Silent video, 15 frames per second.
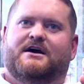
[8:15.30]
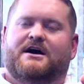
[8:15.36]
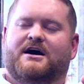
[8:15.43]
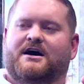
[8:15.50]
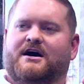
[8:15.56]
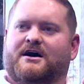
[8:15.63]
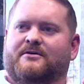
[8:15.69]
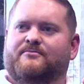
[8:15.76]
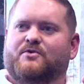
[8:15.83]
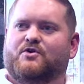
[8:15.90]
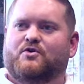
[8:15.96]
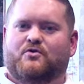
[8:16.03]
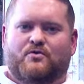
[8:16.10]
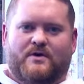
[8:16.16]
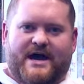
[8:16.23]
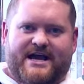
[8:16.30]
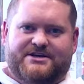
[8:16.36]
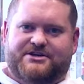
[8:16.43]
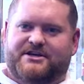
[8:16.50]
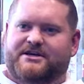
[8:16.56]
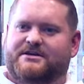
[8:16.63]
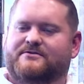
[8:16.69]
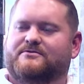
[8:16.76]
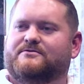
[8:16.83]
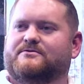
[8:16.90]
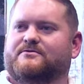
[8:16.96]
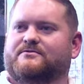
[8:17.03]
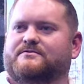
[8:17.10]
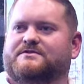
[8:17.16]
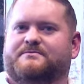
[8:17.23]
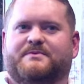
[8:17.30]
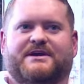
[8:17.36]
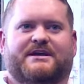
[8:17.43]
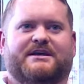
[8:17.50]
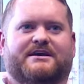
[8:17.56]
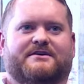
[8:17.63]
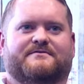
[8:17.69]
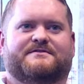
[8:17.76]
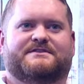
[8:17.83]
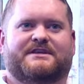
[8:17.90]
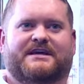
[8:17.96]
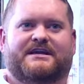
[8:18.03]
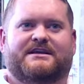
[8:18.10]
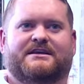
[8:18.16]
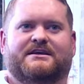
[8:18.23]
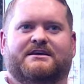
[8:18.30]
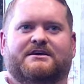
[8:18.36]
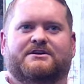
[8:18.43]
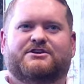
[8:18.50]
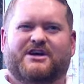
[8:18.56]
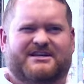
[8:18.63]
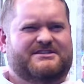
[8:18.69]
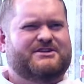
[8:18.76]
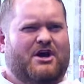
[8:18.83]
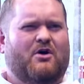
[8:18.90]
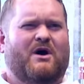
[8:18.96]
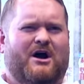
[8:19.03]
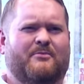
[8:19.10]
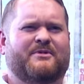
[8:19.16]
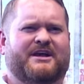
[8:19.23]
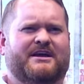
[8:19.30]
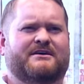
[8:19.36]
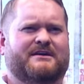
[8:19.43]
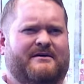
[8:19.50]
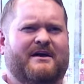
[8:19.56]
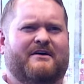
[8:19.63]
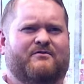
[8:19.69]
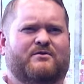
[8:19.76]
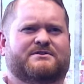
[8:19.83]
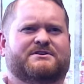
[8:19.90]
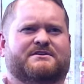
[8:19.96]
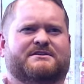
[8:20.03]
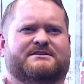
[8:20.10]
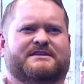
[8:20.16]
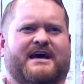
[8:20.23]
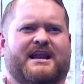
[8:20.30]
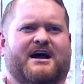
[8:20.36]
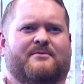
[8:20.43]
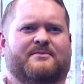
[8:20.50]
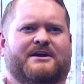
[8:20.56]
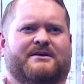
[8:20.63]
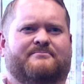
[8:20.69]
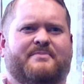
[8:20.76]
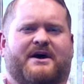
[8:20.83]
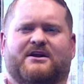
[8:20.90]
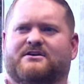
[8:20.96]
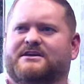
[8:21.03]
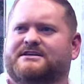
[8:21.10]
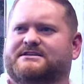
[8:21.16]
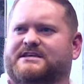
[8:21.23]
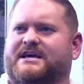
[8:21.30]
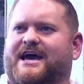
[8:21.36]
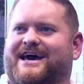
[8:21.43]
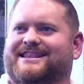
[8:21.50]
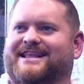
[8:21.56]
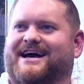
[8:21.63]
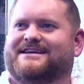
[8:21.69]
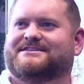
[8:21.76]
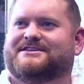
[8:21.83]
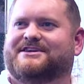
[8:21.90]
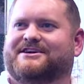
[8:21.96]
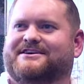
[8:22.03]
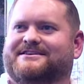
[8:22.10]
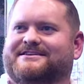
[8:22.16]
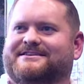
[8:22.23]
um, who actually, speaking of Sneed, you guys know how many? Everyone's heard the stat. How many penalties he had yeah, last 17,